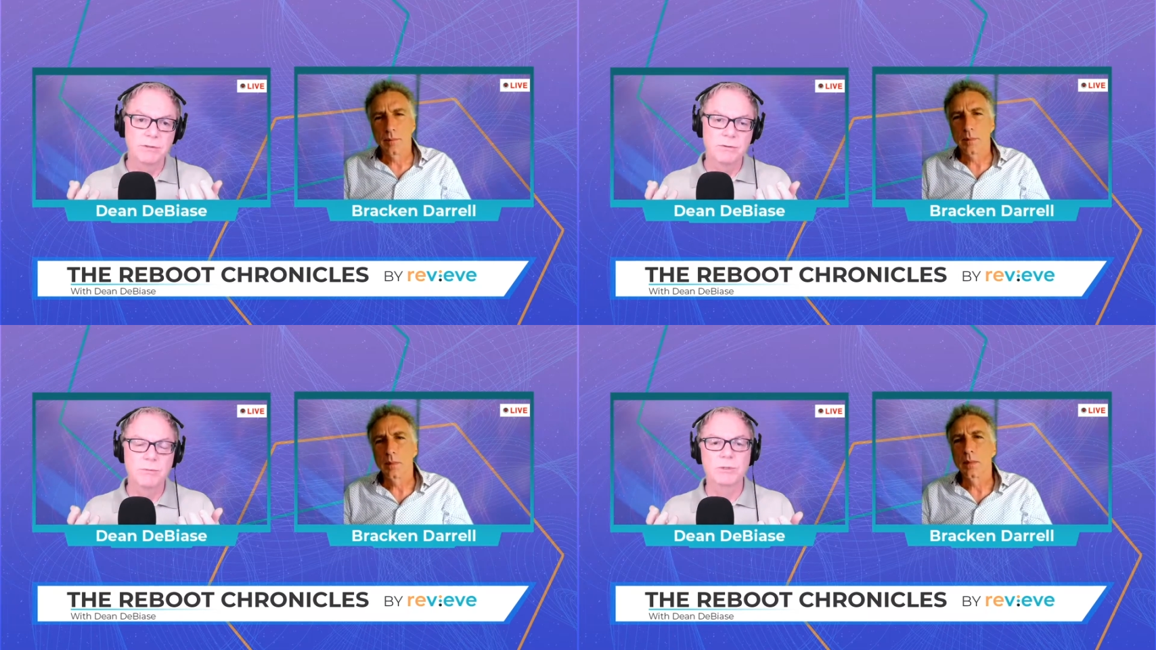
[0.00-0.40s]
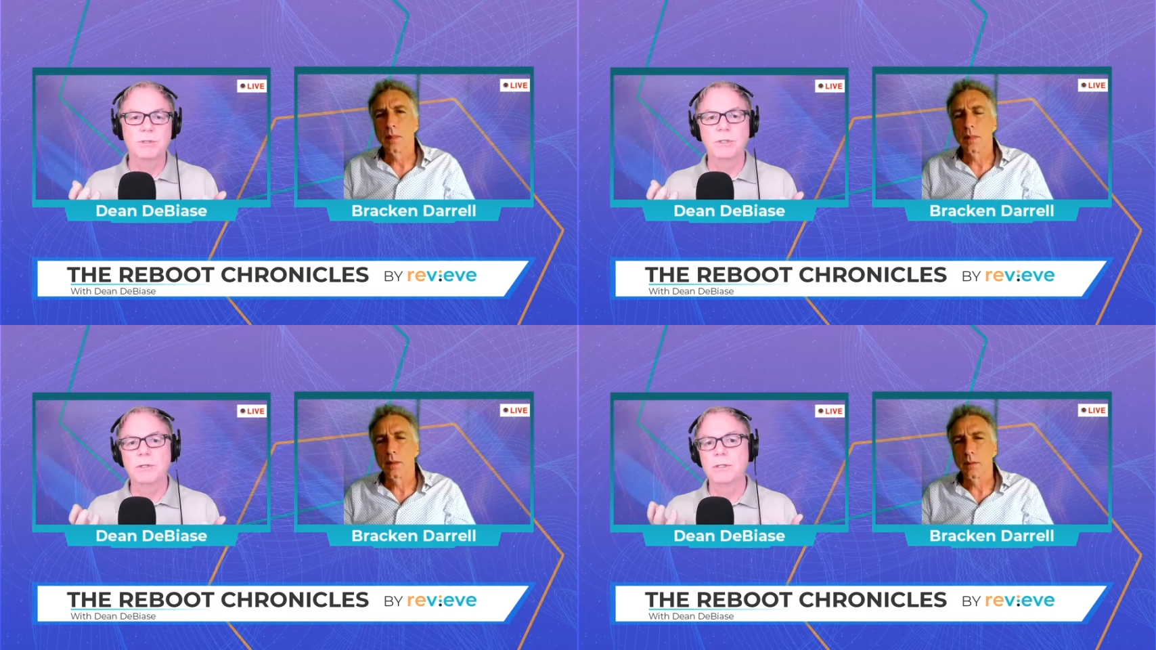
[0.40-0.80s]
Speaker 1: So I'm
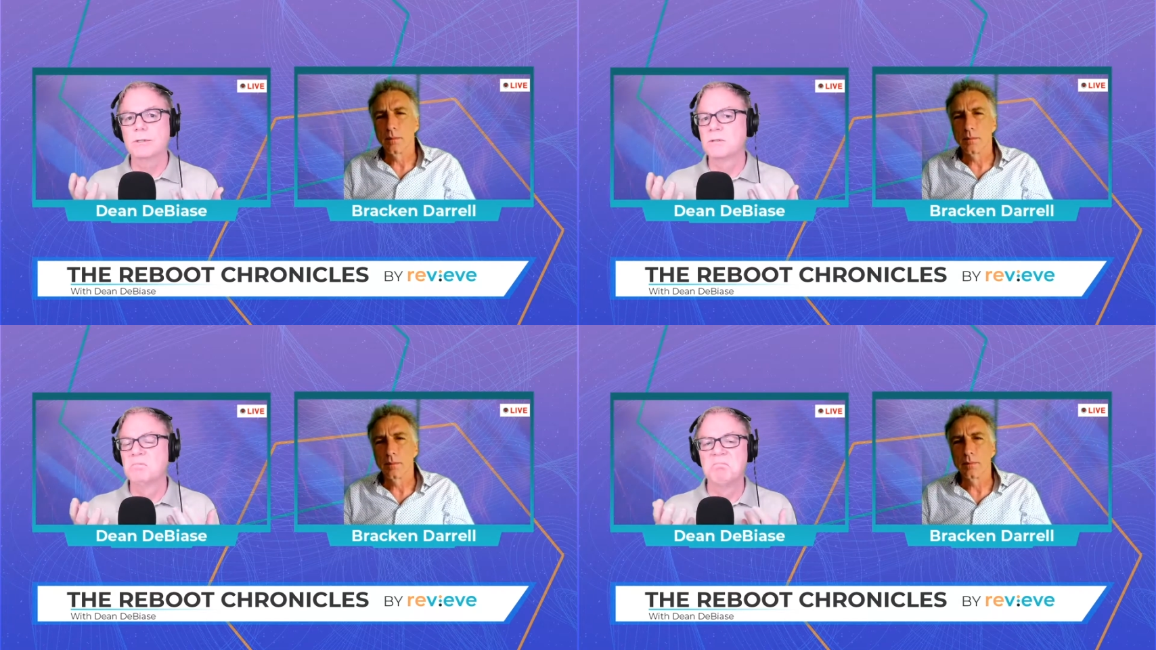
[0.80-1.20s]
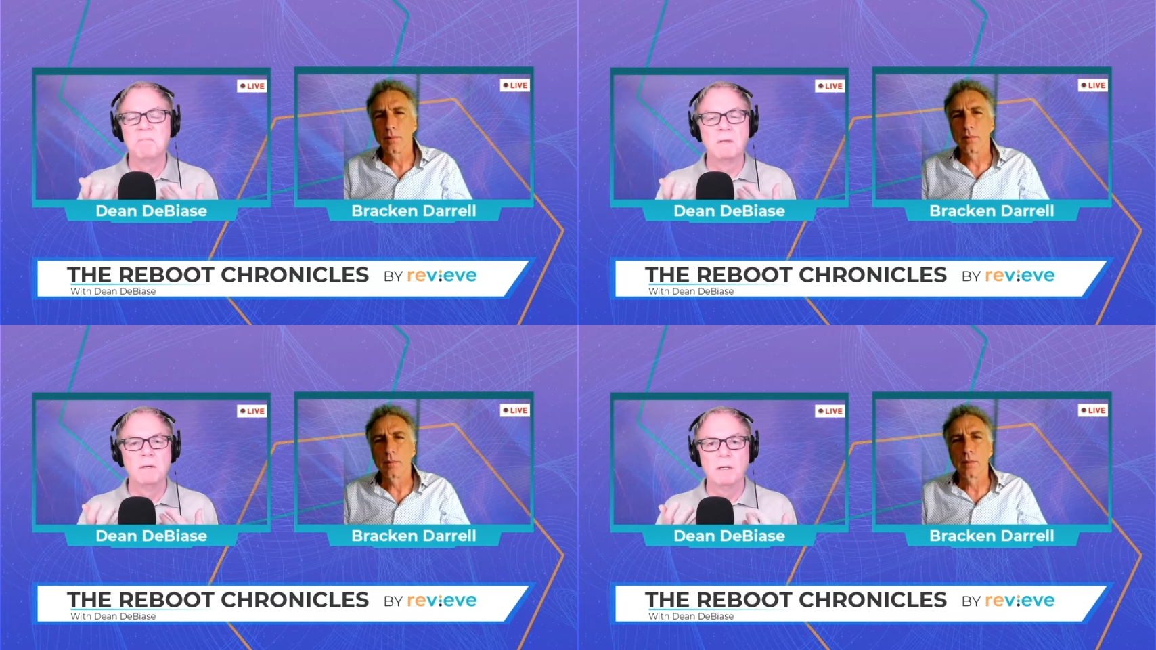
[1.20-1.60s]
just curious
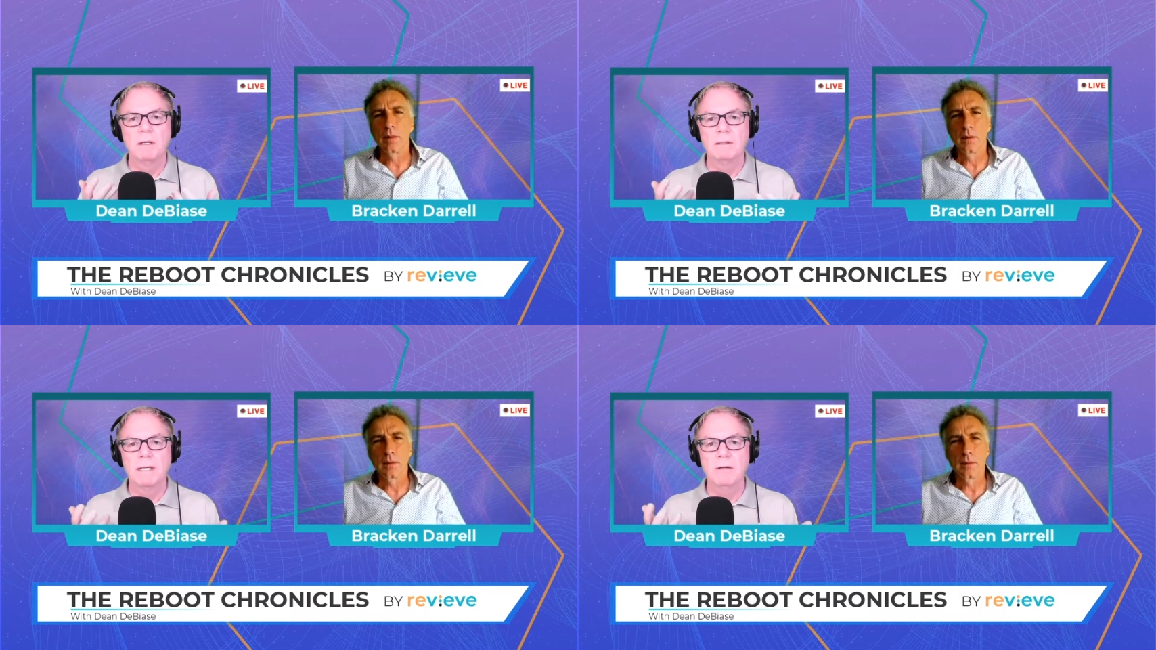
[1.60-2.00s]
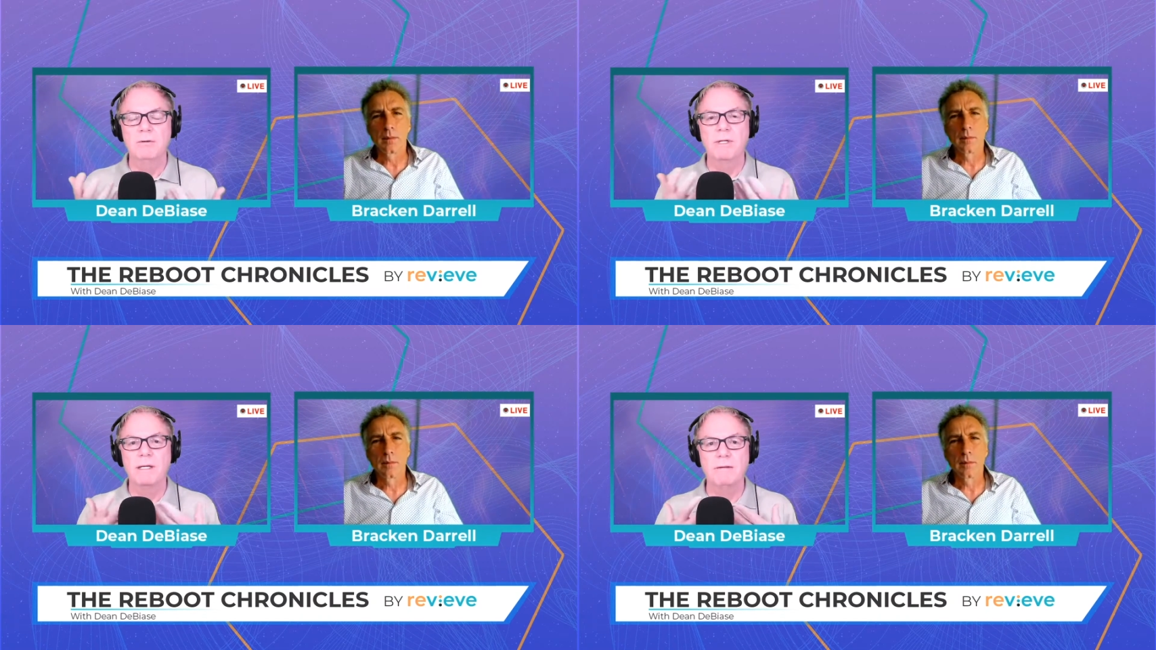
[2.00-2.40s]

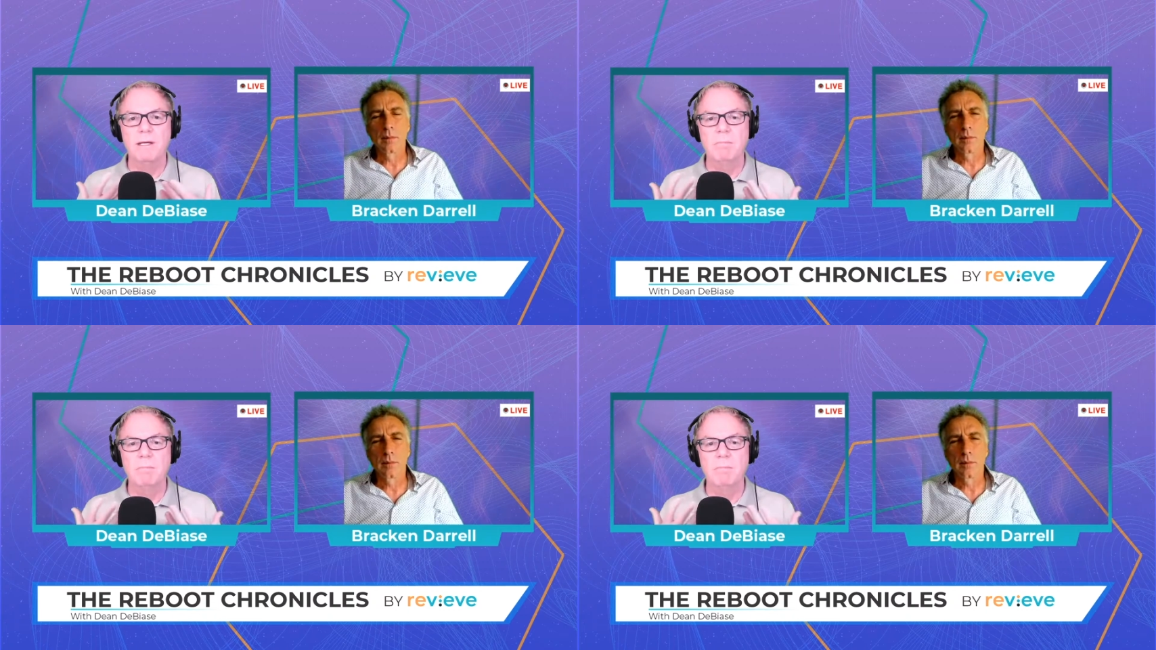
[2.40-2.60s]
how that, how that